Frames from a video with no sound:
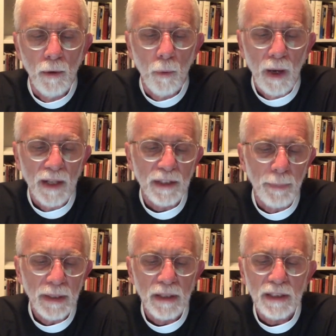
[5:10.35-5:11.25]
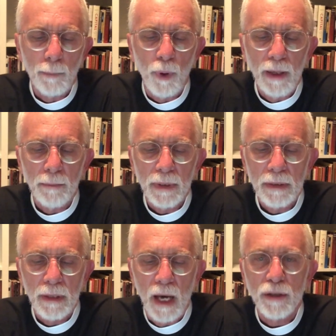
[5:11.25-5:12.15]
While it's a big
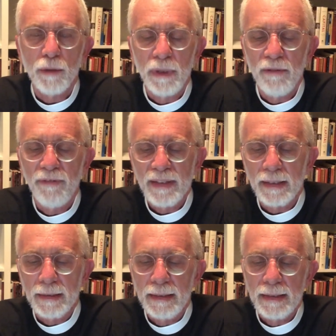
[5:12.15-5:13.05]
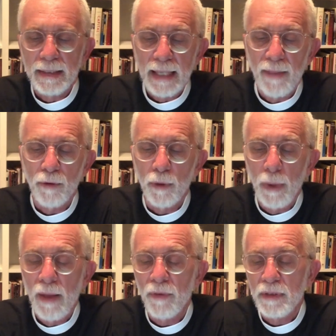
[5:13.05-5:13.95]
disappointment not to be physically together
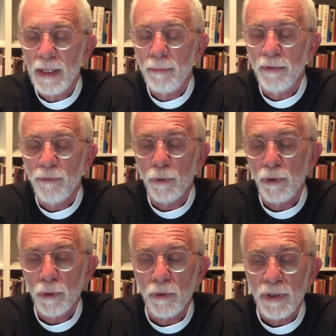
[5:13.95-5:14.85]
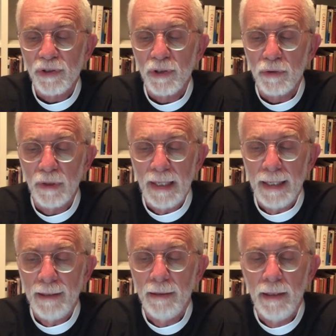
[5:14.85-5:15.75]
around the table for Eucharist
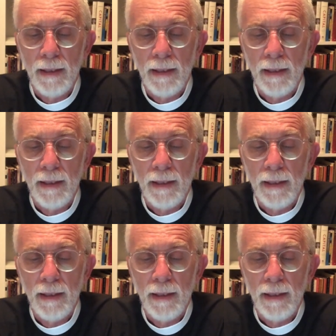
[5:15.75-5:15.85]
today,